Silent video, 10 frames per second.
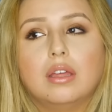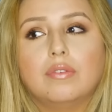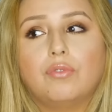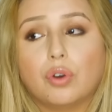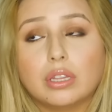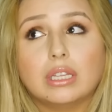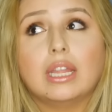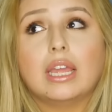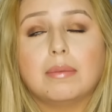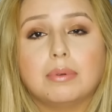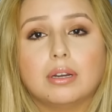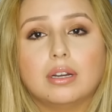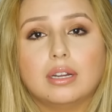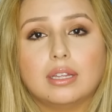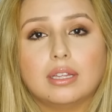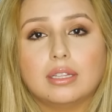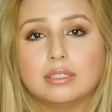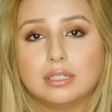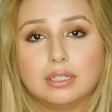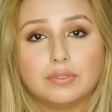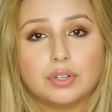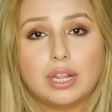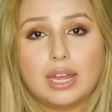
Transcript: for the labor and delivery.